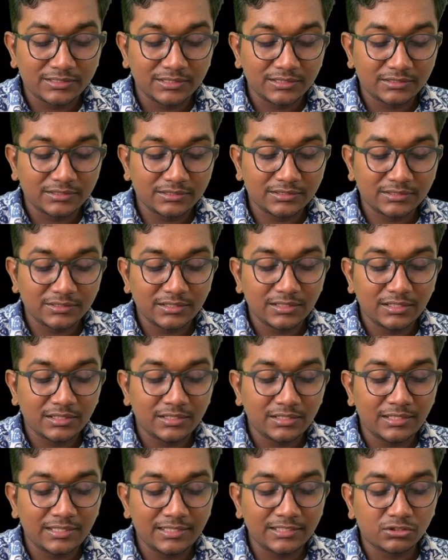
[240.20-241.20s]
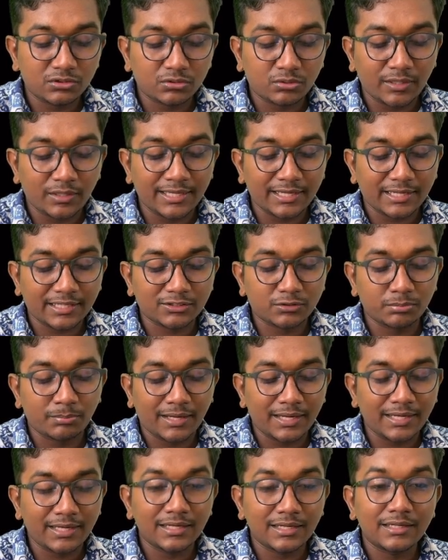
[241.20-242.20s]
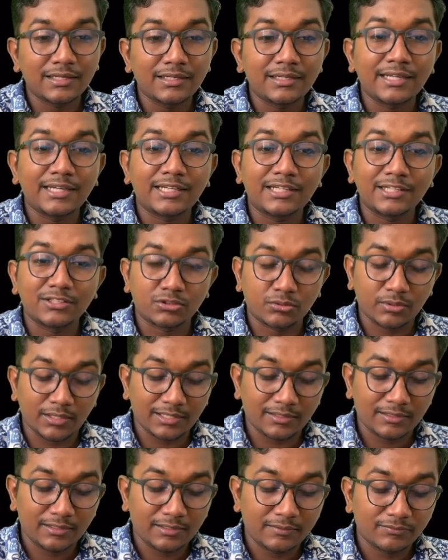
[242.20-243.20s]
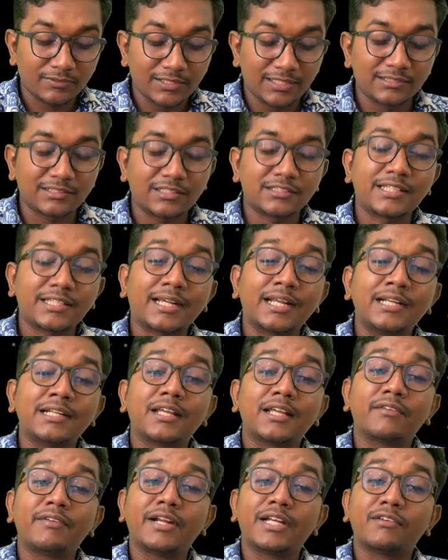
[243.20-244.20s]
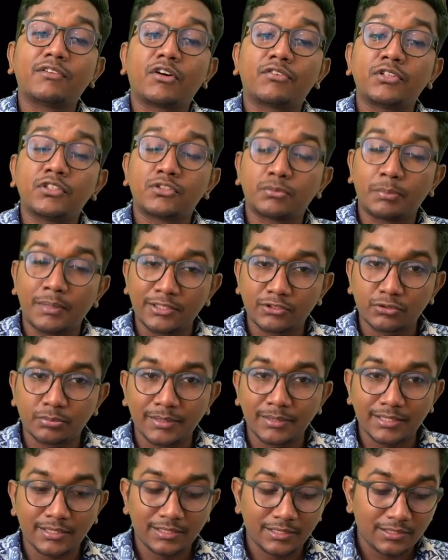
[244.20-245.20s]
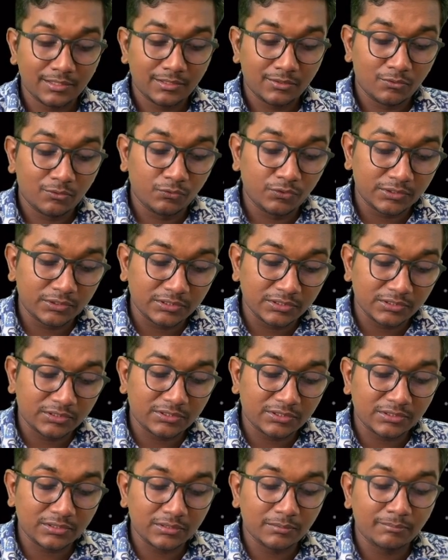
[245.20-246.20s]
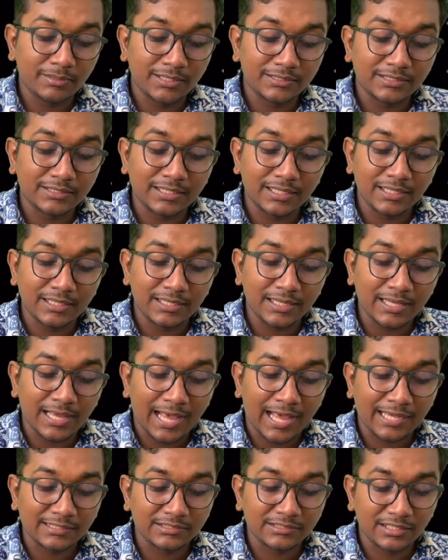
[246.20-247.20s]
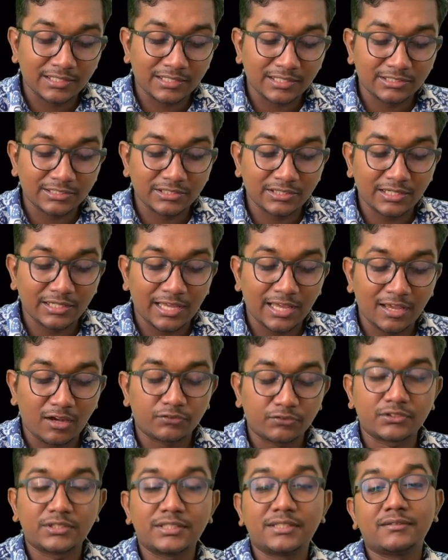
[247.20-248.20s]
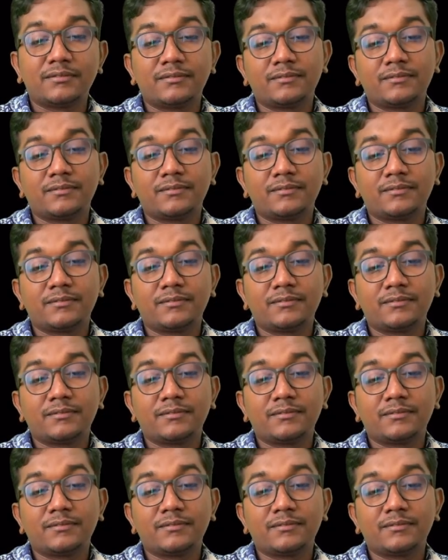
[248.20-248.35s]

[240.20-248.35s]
is d square x by dt square. That is the second derivative of displacement, which is basically acceleration a of t.